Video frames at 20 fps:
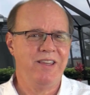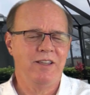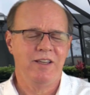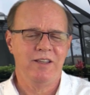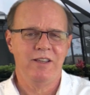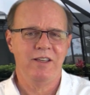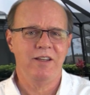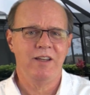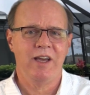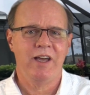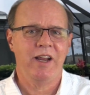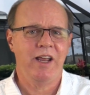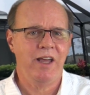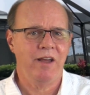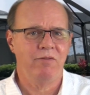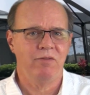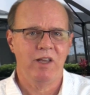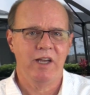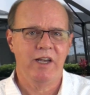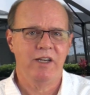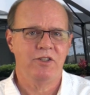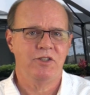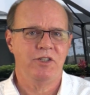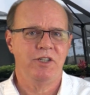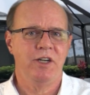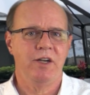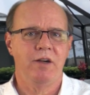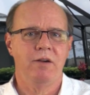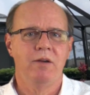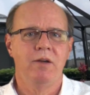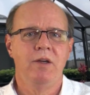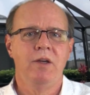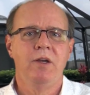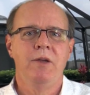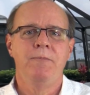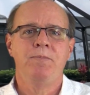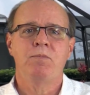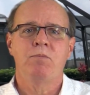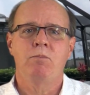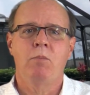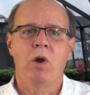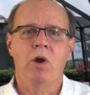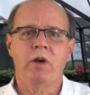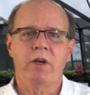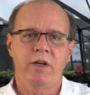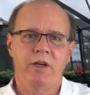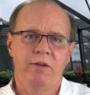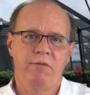they did not have last year. Market